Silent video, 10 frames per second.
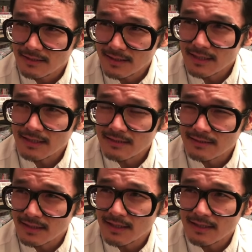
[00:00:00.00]
da
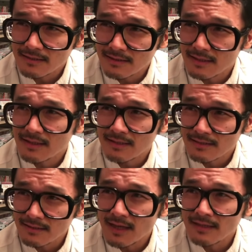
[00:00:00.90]
da
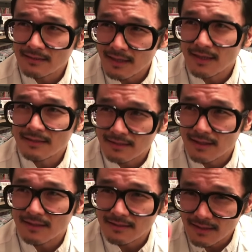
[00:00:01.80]
da da
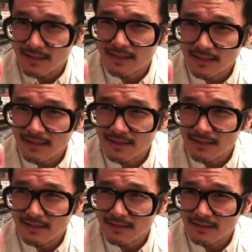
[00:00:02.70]
da
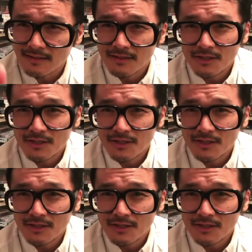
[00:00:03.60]
da.